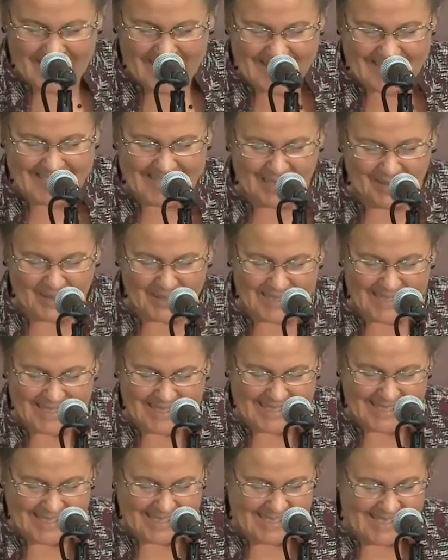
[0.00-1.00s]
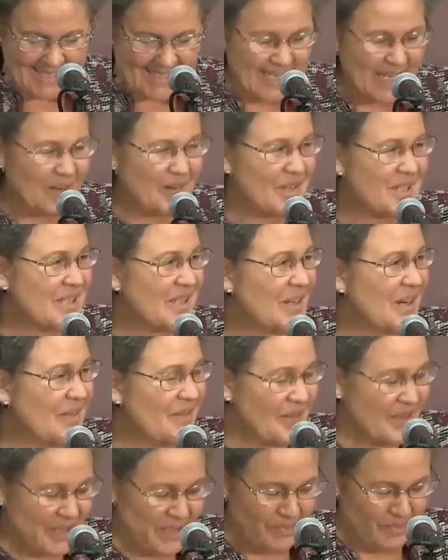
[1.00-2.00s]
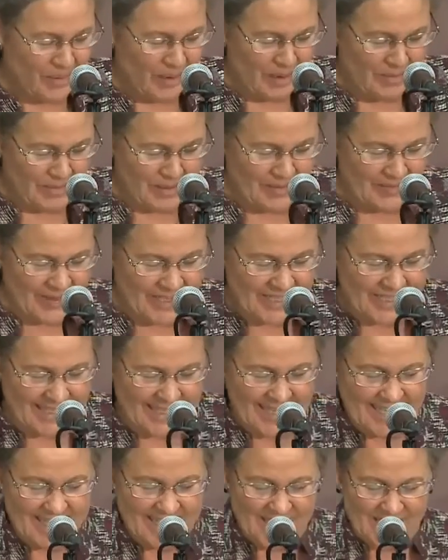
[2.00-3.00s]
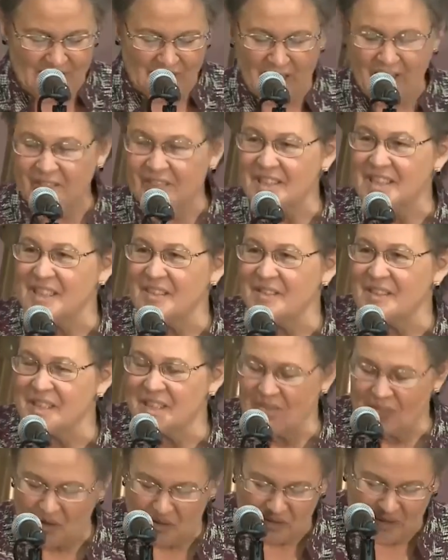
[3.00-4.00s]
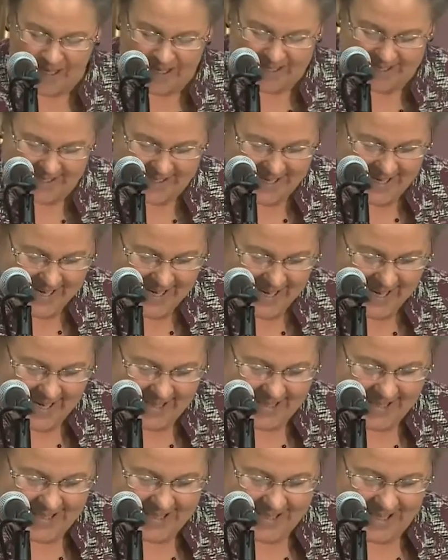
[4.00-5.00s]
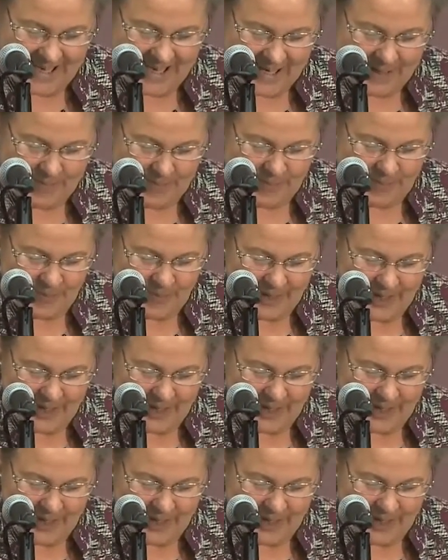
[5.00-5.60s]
She was Assistant Secretary for the Department of Education's Office of Civil Rights at the time.